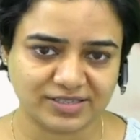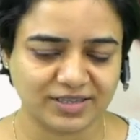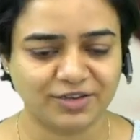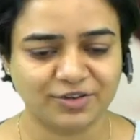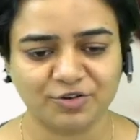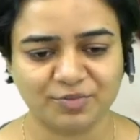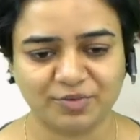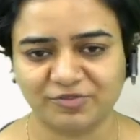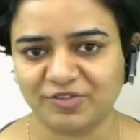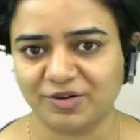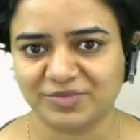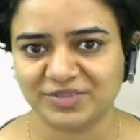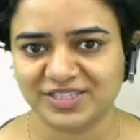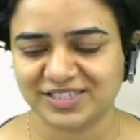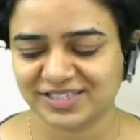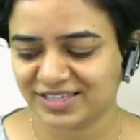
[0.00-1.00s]
in your
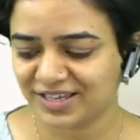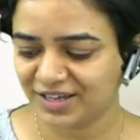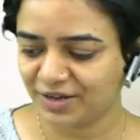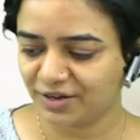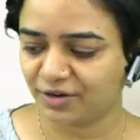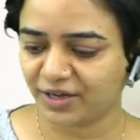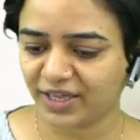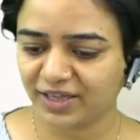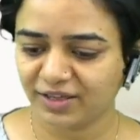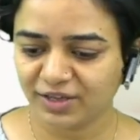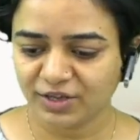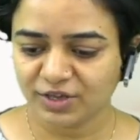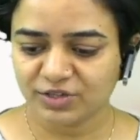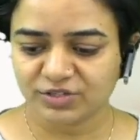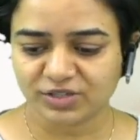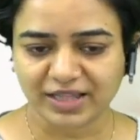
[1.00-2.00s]
performance. Okay,
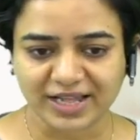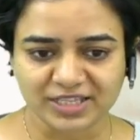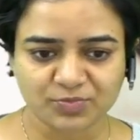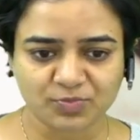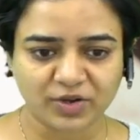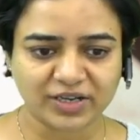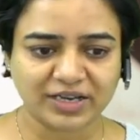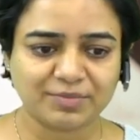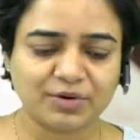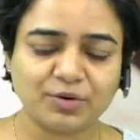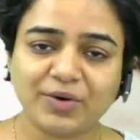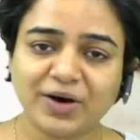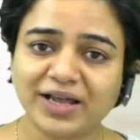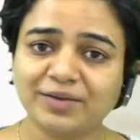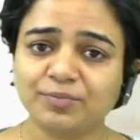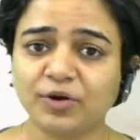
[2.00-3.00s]
so that's point number one.